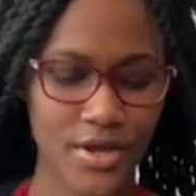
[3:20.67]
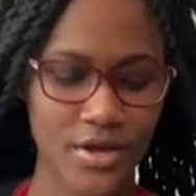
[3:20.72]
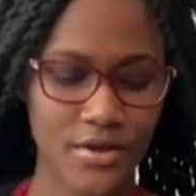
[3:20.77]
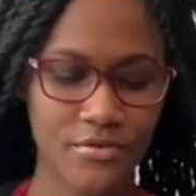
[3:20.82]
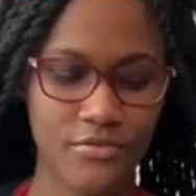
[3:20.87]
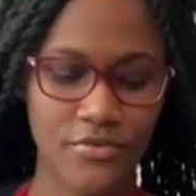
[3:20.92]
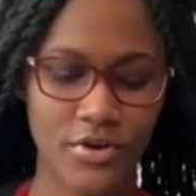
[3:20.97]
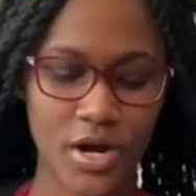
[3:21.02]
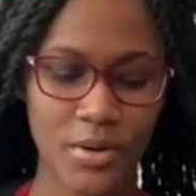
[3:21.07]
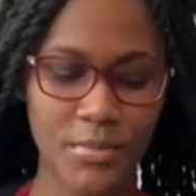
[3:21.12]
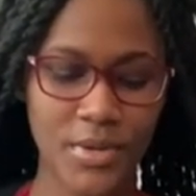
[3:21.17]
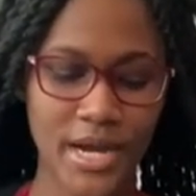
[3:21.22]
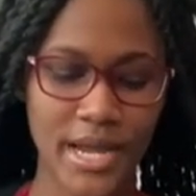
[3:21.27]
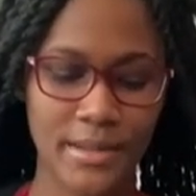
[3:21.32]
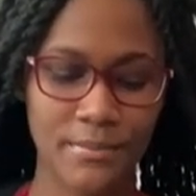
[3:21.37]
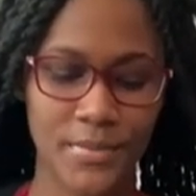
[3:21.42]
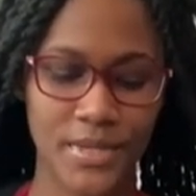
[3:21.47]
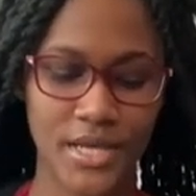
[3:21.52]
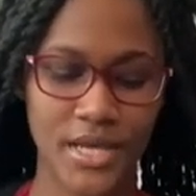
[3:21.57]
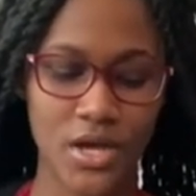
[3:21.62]
Former
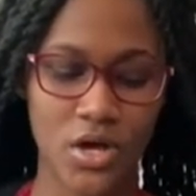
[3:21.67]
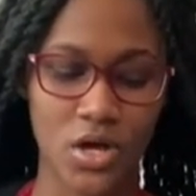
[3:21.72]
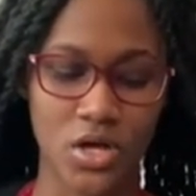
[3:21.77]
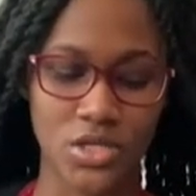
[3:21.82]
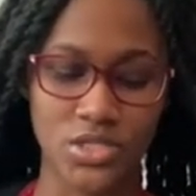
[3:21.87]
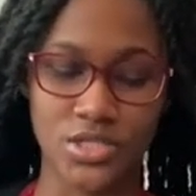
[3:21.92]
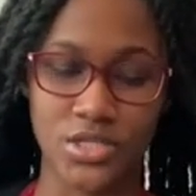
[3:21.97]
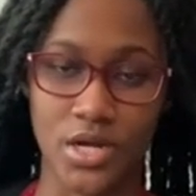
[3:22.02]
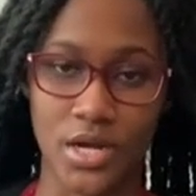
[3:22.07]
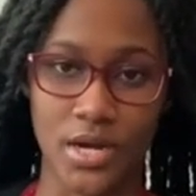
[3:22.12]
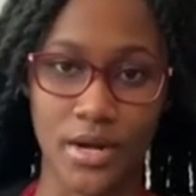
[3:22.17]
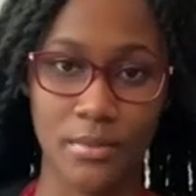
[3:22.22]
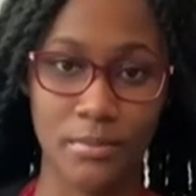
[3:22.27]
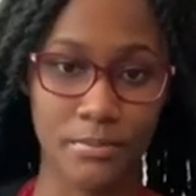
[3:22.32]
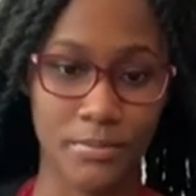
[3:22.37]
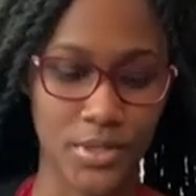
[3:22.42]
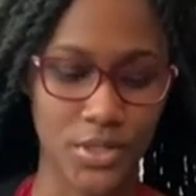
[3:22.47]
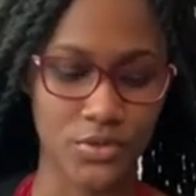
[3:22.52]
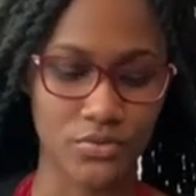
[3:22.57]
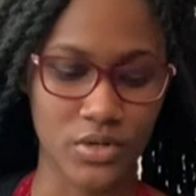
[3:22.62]
NBA All-Star
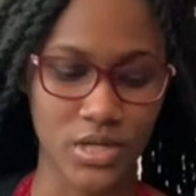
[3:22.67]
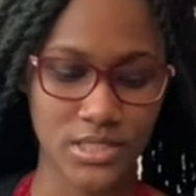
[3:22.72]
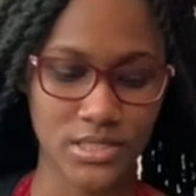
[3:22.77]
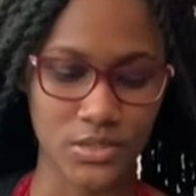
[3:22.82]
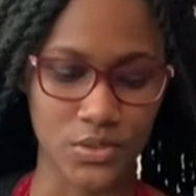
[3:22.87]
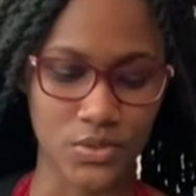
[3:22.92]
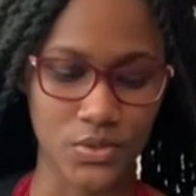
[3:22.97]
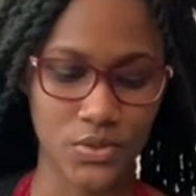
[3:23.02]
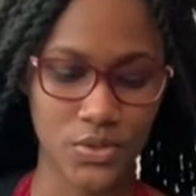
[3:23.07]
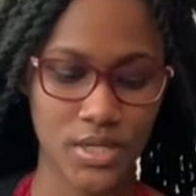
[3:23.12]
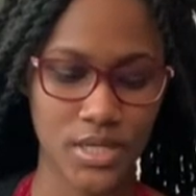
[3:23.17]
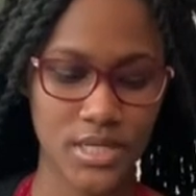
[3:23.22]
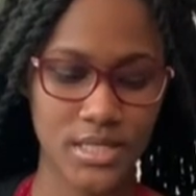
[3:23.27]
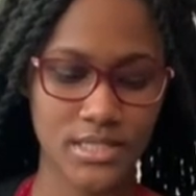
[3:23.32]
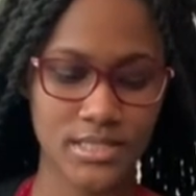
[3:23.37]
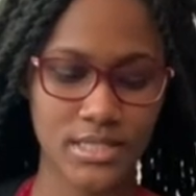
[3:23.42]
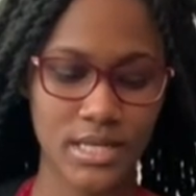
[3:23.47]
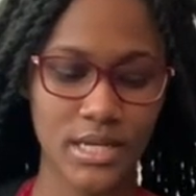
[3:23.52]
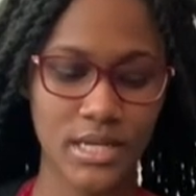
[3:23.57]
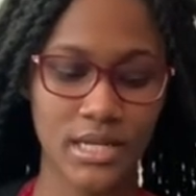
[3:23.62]
Bill Russell
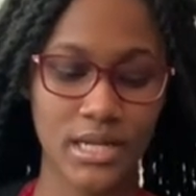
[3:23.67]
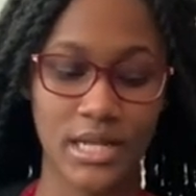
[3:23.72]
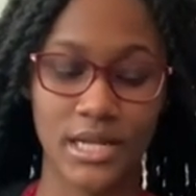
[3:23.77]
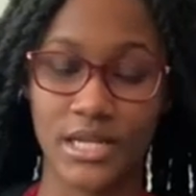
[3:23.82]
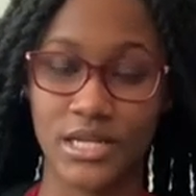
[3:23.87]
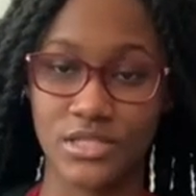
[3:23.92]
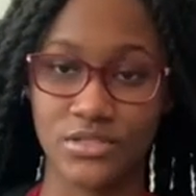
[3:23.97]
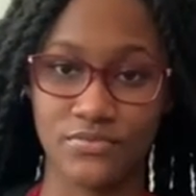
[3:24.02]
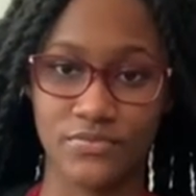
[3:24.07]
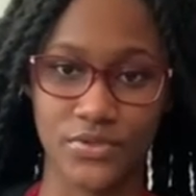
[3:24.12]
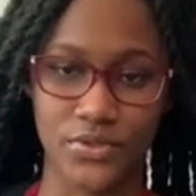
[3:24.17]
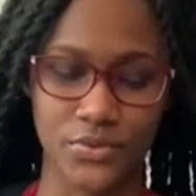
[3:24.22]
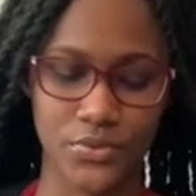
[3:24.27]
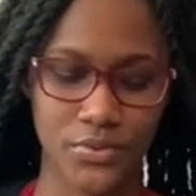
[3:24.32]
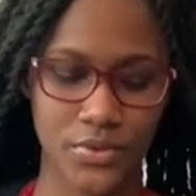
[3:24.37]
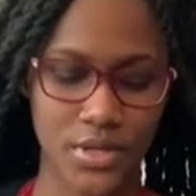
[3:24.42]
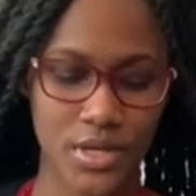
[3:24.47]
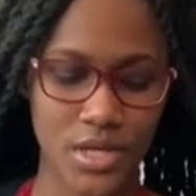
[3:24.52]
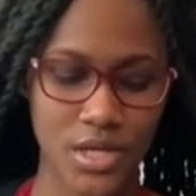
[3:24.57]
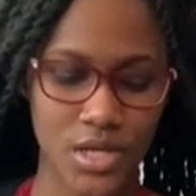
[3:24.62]
said in an interview,
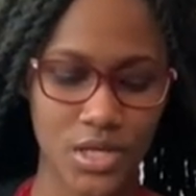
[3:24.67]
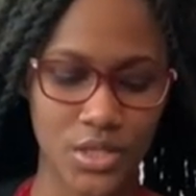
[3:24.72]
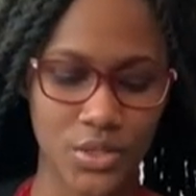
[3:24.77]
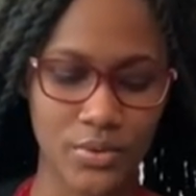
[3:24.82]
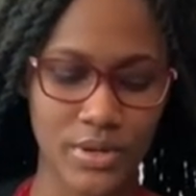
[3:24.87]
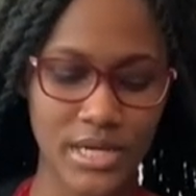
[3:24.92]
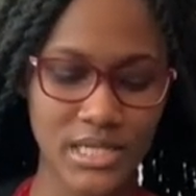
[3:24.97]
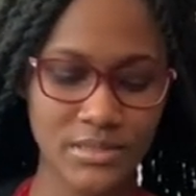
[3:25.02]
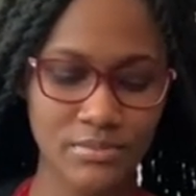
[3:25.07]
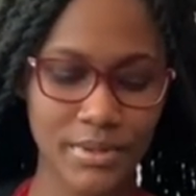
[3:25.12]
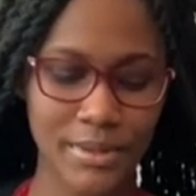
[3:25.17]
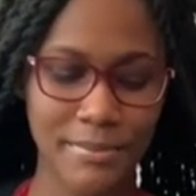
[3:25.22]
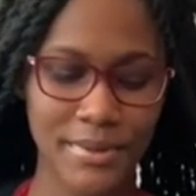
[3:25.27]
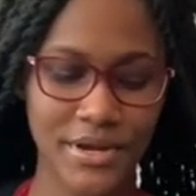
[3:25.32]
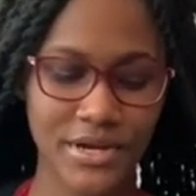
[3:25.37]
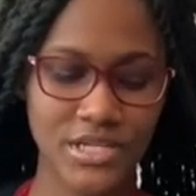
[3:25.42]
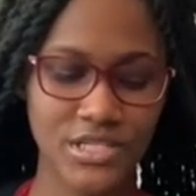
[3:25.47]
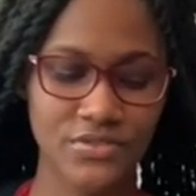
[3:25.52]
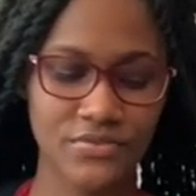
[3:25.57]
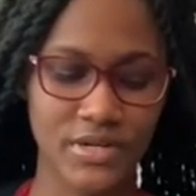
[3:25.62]
you asked my
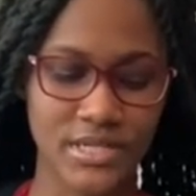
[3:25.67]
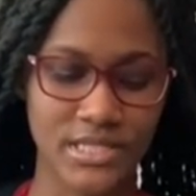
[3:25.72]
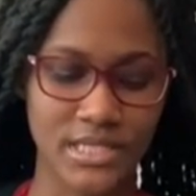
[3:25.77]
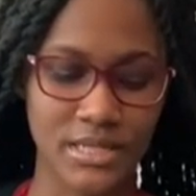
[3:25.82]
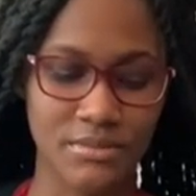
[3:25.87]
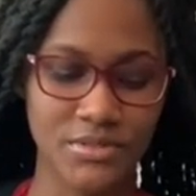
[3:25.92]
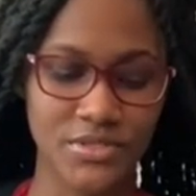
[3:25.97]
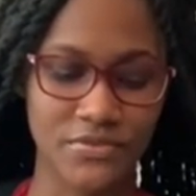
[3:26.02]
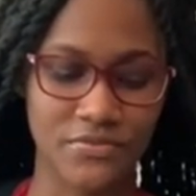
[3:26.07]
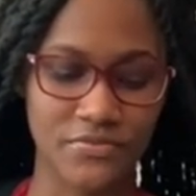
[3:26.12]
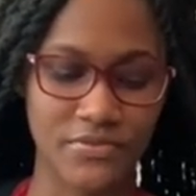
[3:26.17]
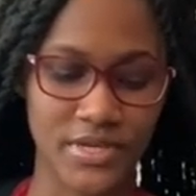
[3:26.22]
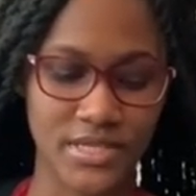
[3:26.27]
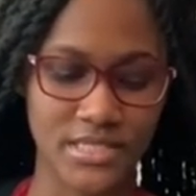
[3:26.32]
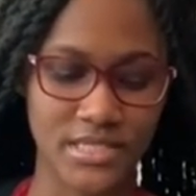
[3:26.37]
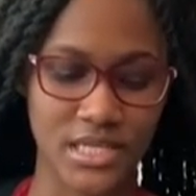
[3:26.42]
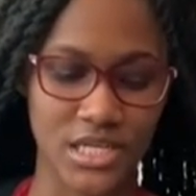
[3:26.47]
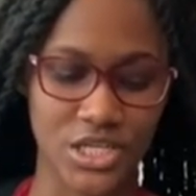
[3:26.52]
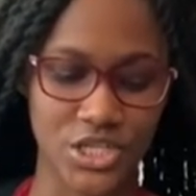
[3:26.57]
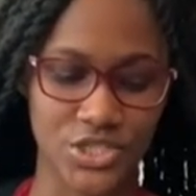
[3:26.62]
parents for a time to fix
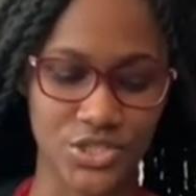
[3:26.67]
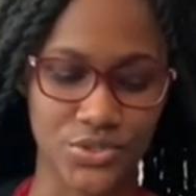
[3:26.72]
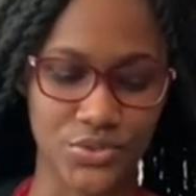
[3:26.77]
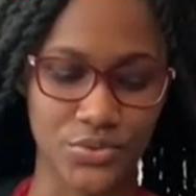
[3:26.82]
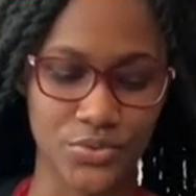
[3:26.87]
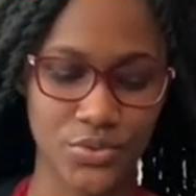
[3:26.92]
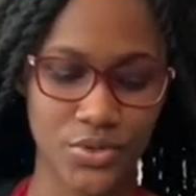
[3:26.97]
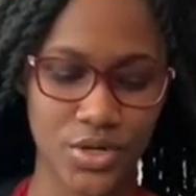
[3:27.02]
the issue.